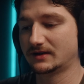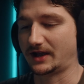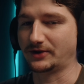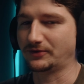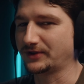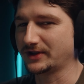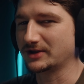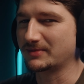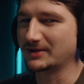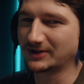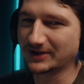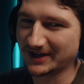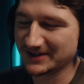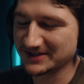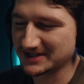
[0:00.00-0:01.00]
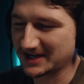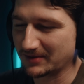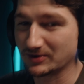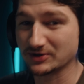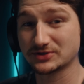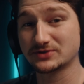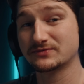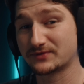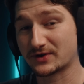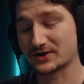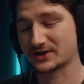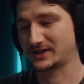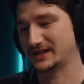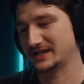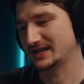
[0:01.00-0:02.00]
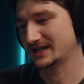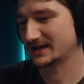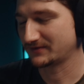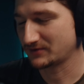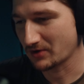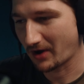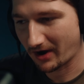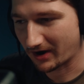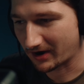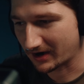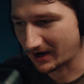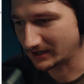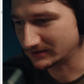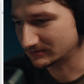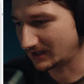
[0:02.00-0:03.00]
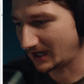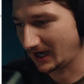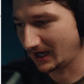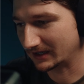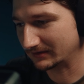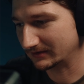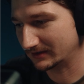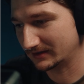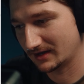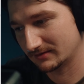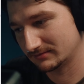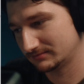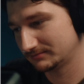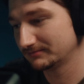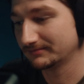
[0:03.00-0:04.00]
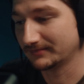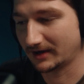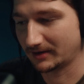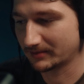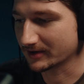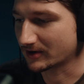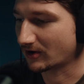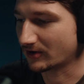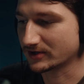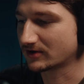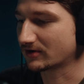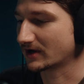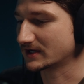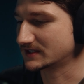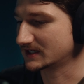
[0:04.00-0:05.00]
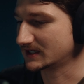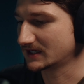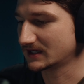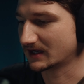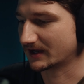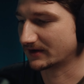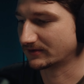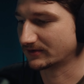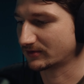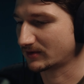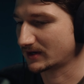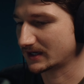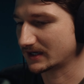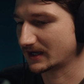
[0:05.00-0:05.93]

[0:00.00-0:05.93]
I don't think you'd be looking at this camera to shoot vertically, and if you are, I'm going to call you crazy. I don't know why.